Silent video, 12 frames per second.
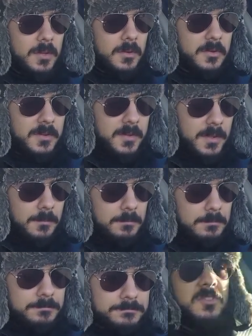regular
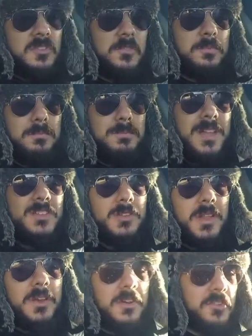team. Just
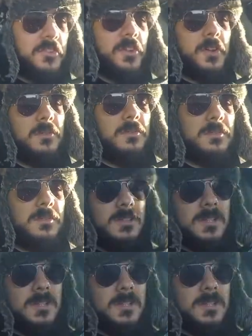mental errors, you know?